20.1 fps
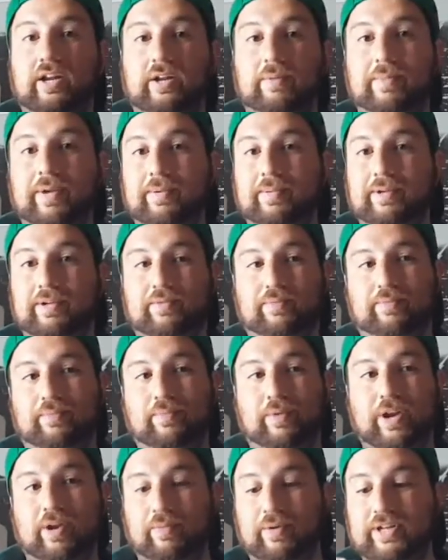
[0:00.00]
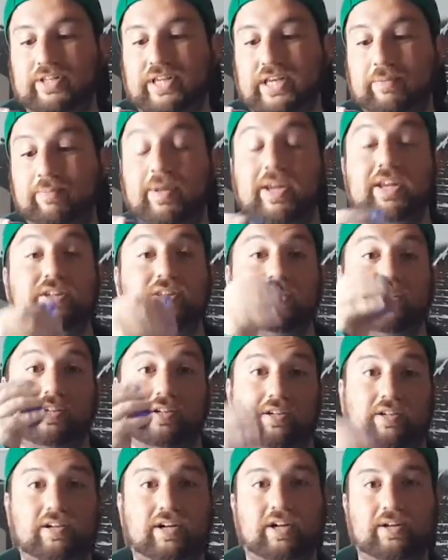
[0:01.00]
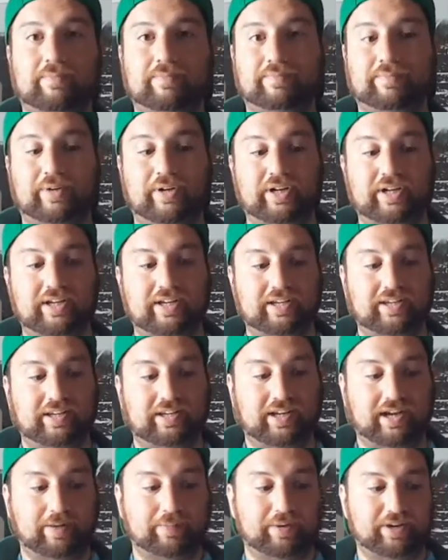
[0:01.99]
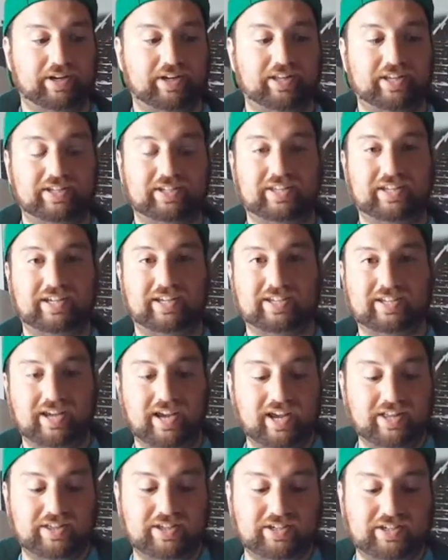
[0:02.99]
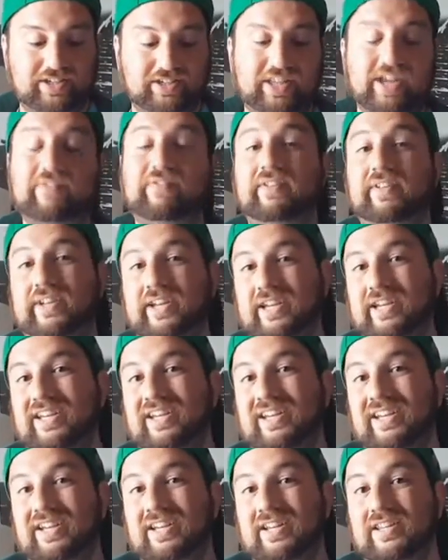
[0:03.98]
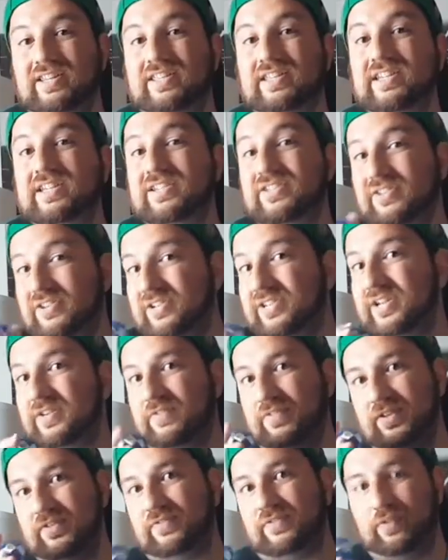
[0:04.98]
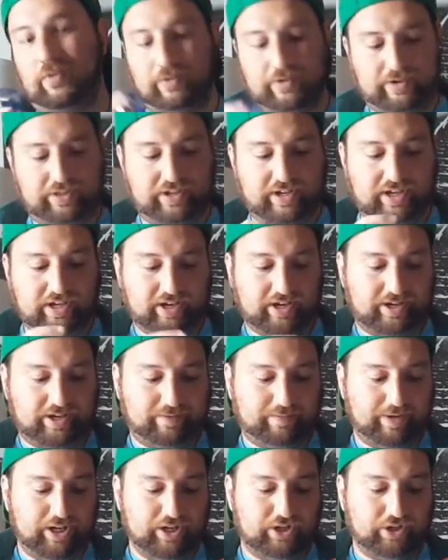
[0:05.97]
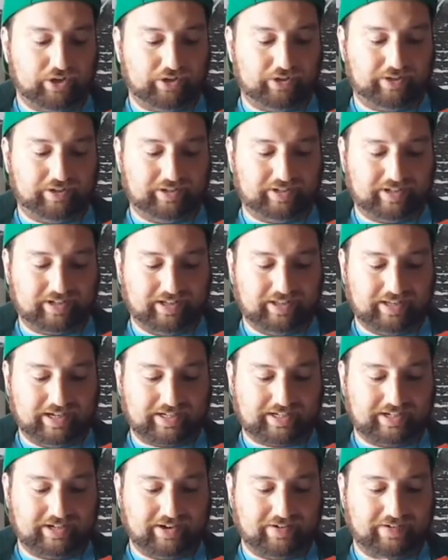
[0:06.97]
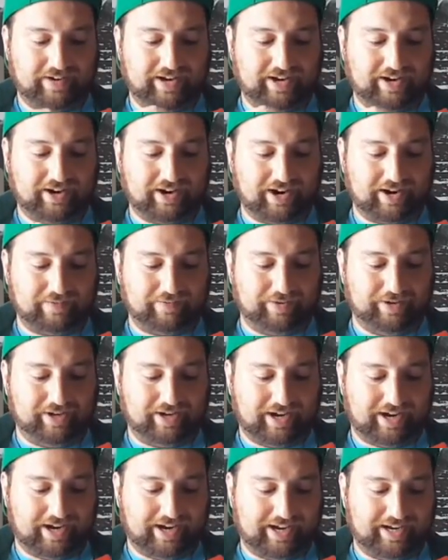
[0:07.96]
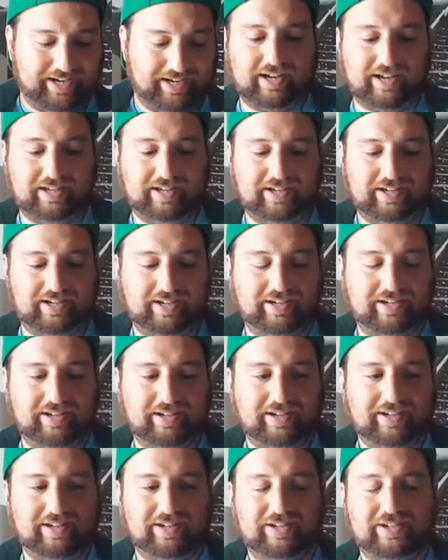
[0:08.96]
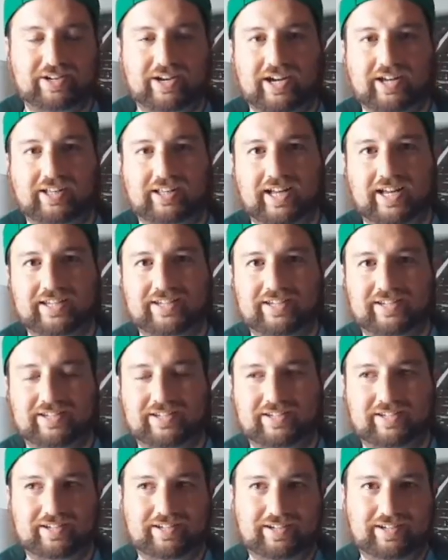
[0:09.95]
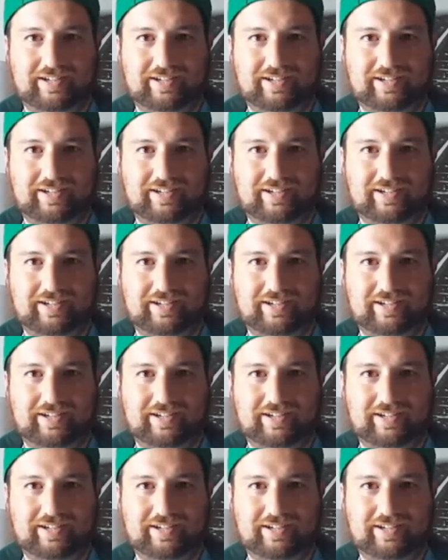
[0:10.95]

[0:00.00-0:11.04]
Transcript: maybe when I want to take medicine, I'll put in these things. These are definitely for the adult collector over here. I would not handing shot glasses.